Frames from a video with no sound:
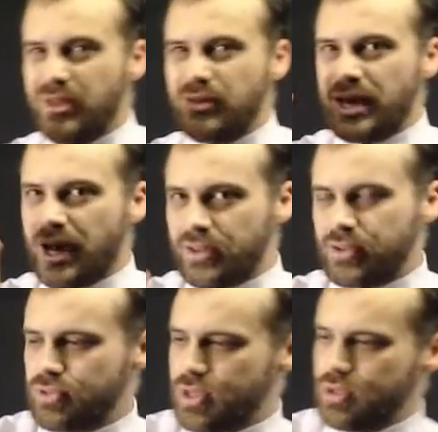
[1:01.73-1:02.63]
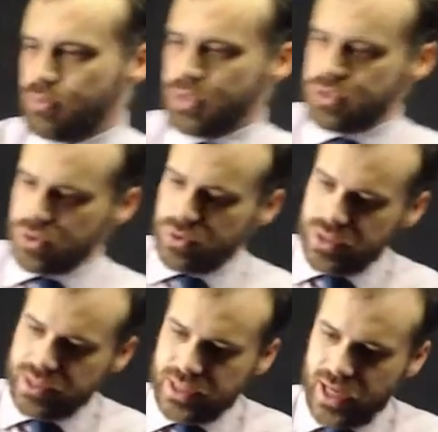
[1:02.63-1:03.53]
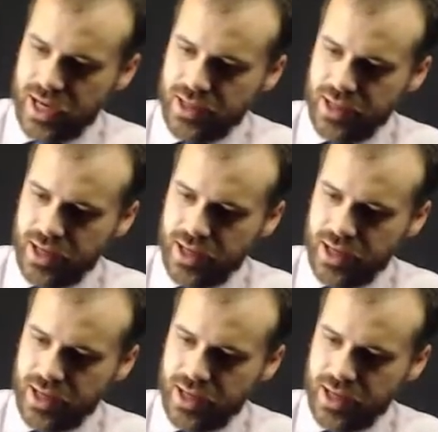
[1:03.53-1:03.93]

The other thing that we do is take